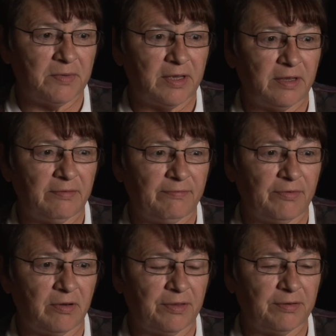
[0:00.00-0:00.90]
my
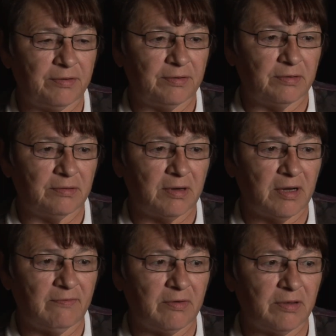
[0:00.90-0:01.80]
father and
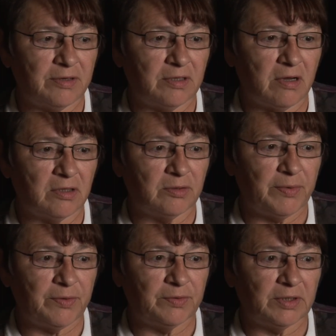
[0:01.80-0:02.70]
grandfather talked
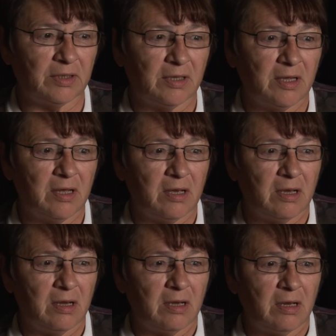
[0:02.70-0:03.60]
about.
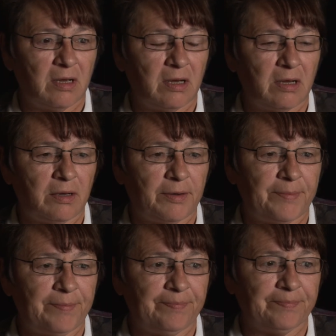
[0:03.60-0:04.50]

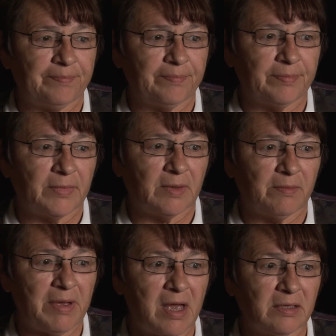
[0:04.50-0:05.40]
Um,
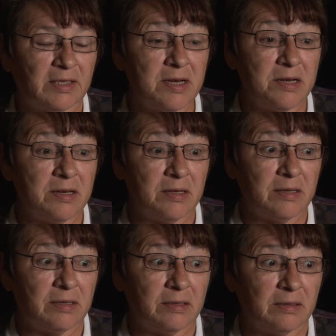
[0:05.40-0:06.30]
back then,
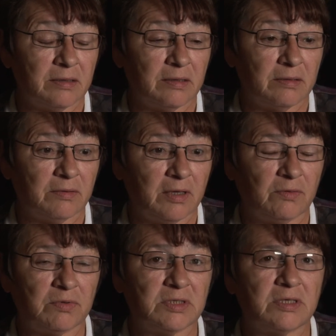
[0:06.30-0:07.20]

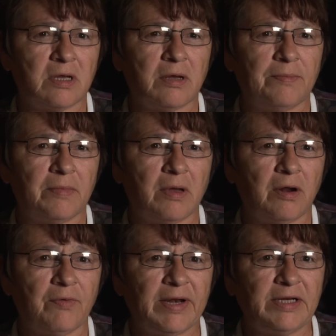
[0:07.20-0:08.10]
it was uh,
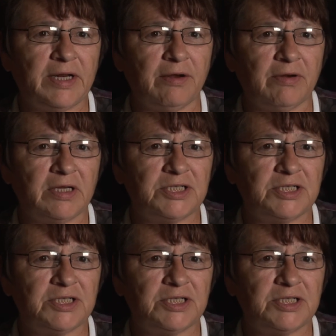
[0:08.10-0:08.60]
hereditary